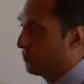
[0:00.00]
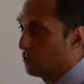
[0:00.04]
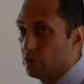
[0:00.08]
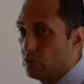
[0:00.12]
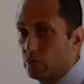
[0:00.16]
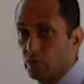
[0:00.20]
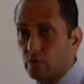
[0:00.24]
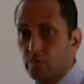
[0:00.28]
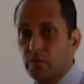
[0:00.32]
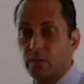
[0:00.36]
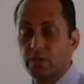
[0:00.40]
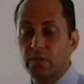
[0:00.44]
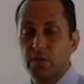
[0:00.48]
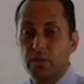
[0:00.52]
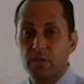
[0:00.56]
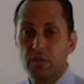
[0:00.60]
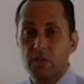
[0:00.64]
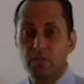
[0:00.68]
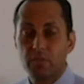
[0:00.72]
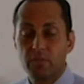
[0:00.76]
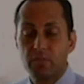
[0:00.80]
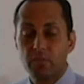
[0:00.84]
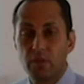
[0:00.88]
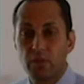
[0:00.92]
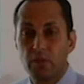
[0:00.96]
tissue
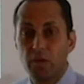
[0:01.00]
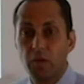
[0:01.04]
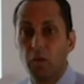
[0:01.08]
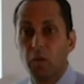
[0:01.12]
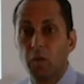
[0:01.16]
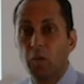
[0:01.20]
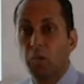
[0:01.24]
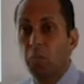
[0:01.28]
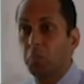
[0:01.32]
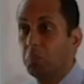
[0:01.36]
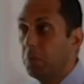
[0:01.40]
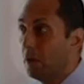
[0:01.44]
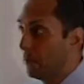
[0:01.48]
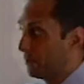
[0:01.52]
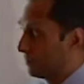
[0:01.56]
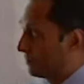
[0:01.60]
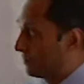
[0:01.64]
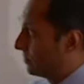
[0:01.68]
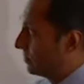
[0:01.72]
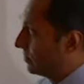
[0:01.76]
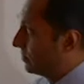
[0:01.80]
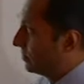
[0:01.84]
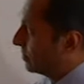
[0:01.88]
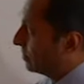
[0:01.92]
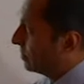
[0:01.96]
rheumatism.
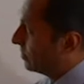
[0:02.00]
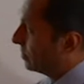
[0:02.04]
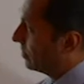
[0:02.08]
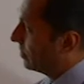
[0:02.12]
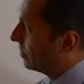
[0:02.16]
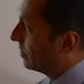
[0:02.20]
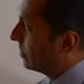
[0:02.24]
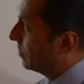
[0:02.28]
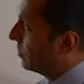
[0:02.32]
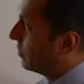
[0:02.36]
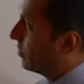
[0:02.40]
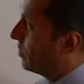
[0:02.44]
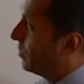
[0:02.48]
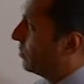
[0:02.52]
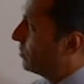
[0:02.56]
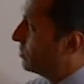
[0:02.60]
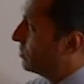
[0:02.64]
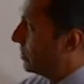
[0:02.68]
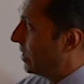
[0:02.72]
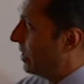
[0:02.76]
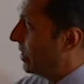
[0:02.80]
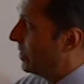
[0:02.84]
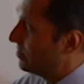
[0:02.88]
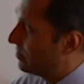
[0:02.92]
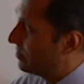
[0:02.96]
But
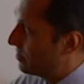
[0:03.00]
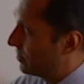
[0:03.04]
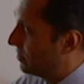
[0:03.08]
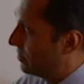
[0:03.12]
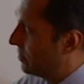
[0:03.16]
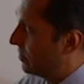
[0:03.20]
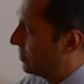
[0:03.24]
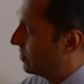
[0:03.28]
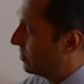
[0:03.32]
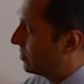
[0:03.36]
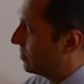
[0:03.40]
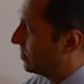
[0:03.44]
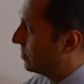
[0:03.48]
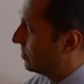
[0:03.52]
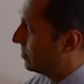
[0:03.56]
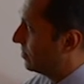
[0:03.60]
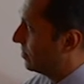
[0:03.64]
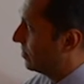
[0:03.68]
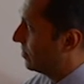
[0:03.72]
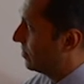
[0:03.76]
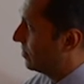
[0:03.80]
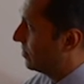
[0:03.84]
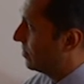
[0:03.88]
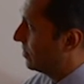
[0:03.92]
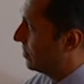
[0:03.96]
those entities,
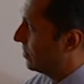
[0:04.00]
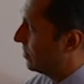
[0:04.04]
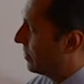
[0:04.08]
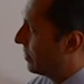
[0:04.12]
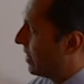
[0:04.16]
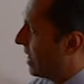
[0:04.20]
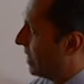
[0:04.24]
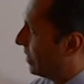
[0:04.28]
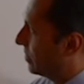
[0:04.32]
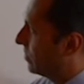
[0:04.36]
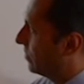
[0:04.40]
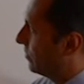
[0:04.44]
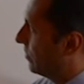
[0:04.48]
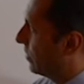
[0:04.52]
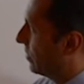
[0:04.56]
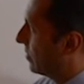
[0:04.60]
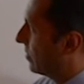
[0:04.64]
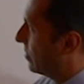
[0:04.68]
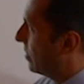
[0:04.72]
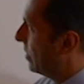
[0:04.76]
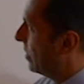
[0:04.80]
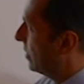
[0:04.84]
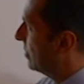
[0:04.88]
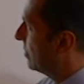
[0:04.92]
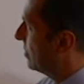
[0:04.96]
reactive
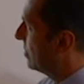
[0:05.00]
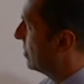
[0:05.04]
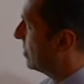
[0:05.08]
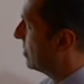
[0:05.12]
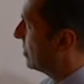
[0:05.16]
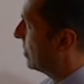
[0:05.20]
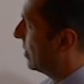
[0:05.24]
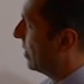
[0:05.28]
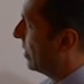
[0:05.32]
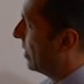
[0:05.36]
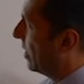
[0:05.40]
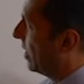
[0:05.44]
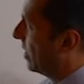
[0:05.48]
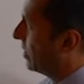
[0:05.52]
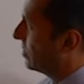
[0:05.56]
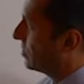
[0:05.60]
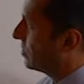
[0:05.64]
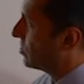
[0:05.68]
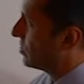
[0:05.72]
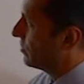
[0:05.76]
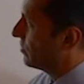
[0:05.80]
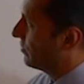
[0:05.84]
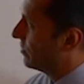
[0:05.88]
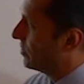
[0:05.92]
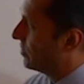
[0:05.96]
arthritis,
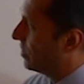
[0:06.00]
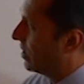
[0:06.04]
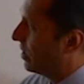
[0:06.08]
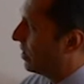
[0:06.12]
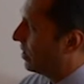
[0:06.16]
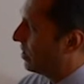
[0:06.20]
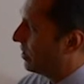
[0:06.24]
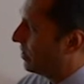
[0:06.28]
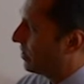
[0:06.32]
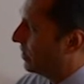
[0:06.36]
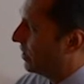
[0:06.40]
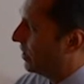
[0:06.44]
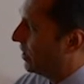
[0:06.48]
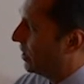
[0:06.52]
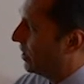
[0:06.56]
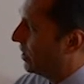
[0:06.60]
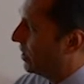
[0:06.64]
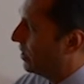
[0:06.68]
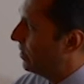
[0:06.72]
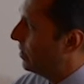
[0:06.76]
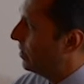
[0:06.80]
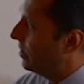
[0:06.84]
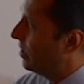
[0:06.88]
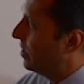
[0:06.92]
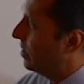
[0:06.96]
AS, juvenile
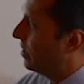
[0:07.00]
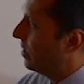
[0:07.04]
RA,